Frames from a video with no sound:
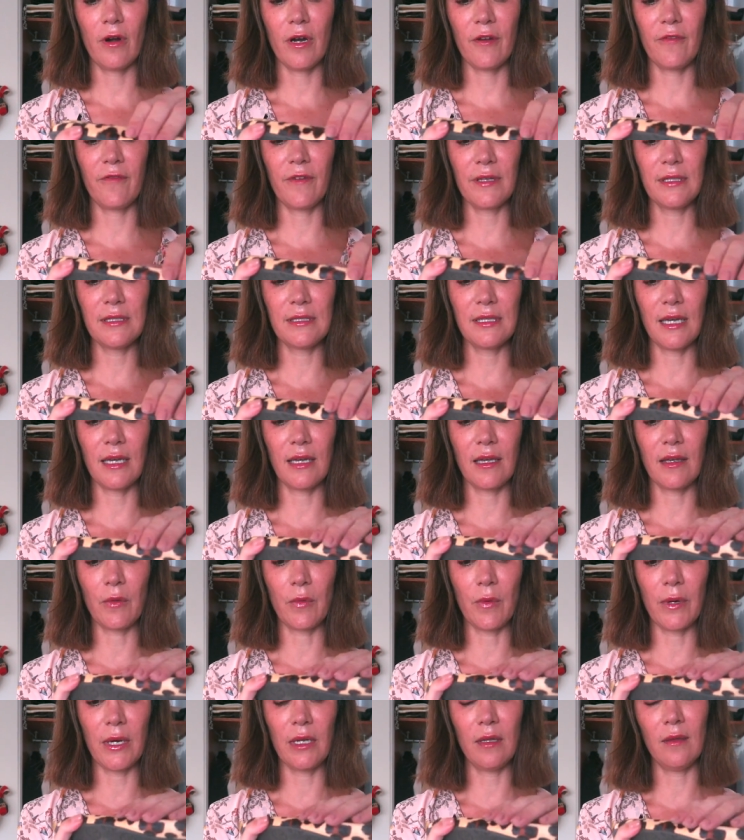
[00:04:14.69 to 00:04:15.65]
It feels
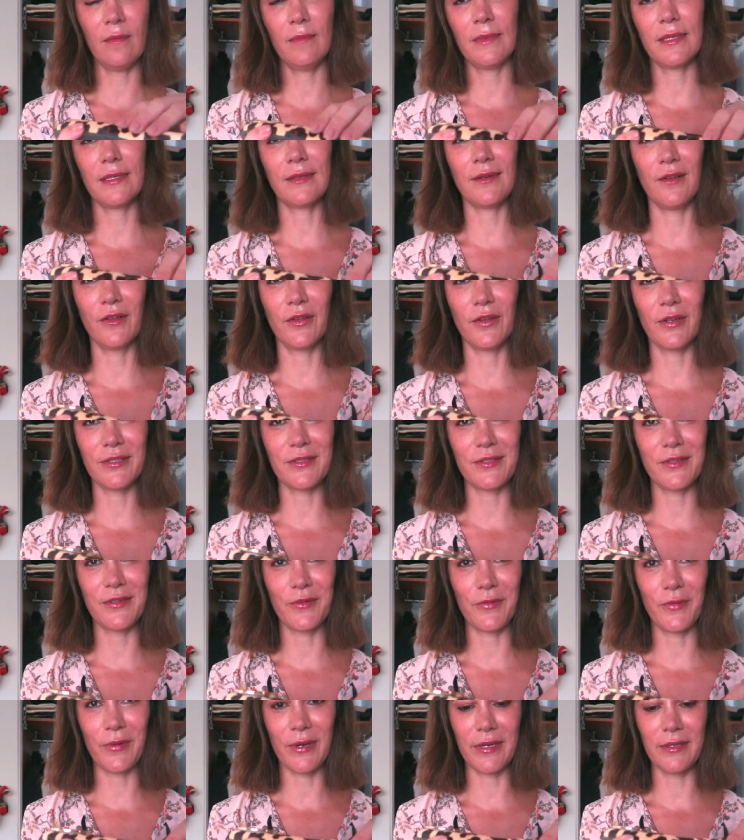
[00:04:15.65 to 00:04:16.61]
like real, although it's
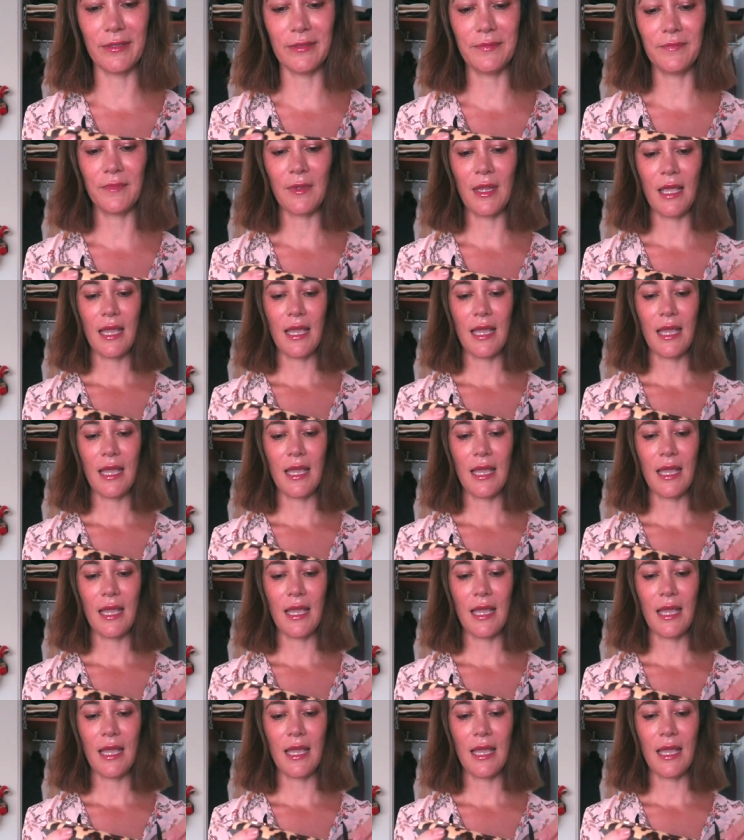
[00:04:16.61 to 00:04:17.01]
not real.